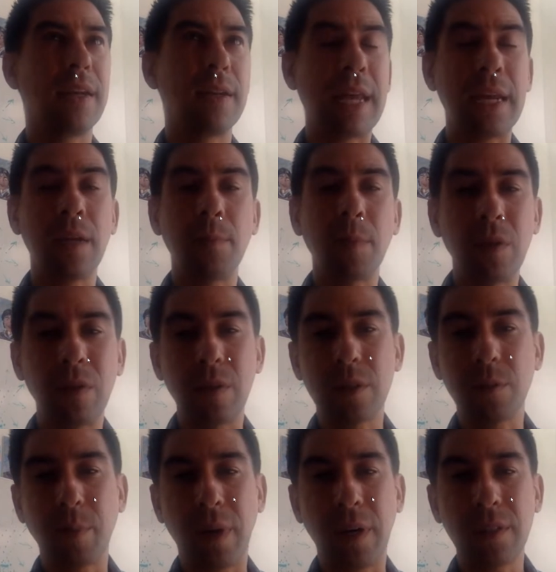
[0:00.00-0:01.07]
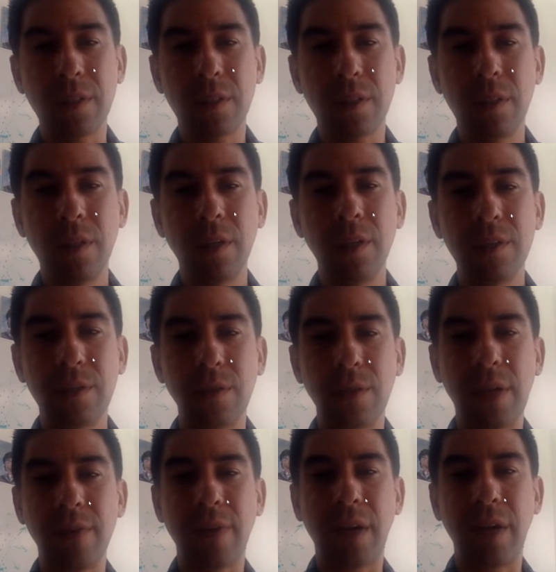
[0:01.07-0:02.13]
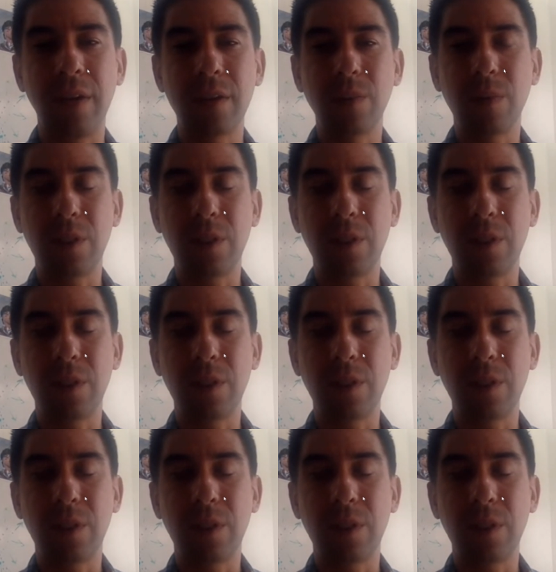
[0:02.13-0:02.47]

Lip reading: innate immune response to that virus,